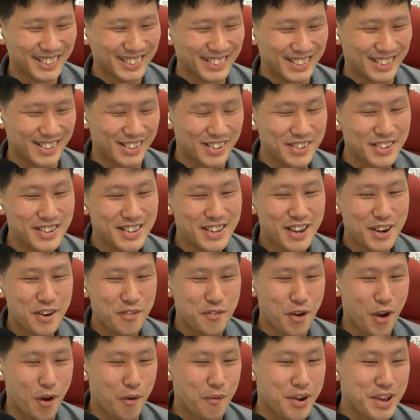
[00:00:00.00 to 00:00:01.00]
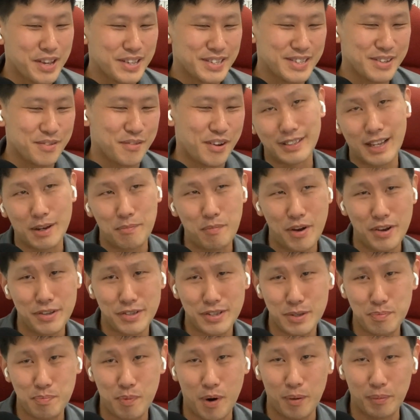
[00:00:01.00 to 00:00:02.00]
Singapore has
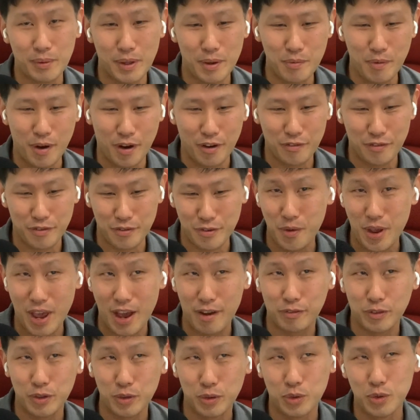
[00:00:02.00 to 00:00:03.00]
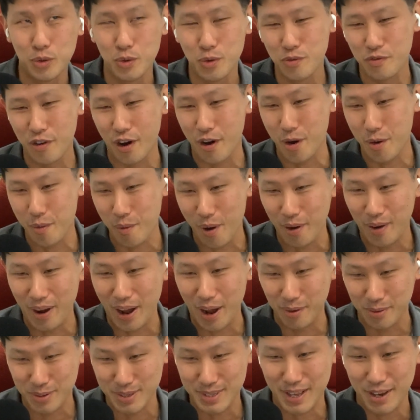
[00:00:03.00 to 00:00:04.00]
this problem of we have to do very well
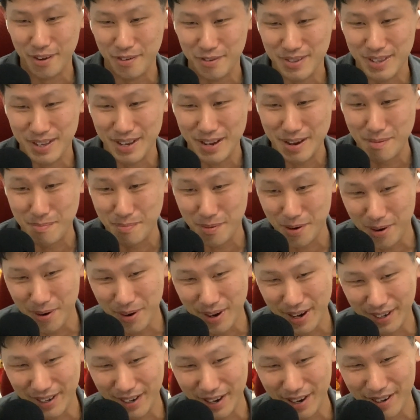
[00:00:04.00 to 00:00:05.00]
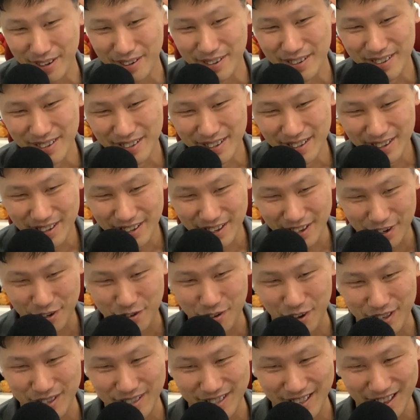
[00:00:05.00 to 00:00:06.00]
outside of Singapore, and then it
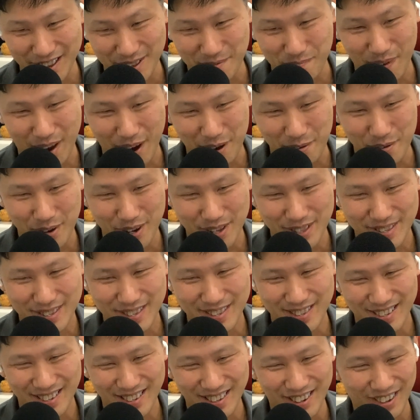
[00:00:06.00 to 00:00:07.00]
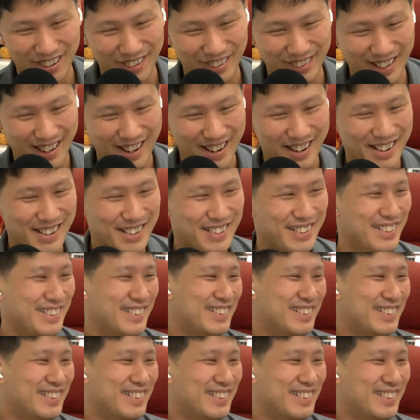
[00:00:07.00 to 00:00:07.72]
translates backwards on there.